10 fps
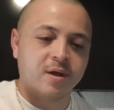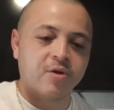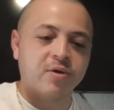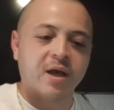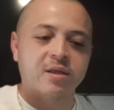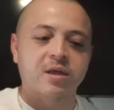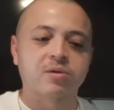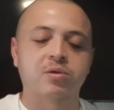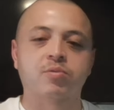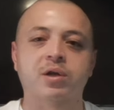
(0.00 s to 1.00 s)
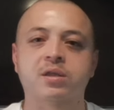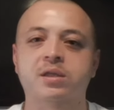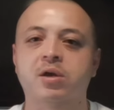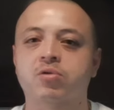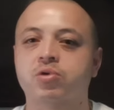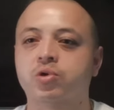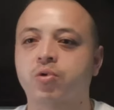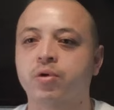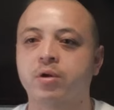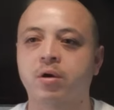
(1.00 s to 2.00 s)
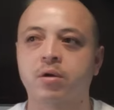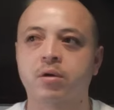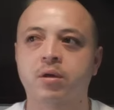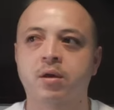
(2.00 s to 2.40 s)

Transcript: And you can't tell someone not to tell their story, dog.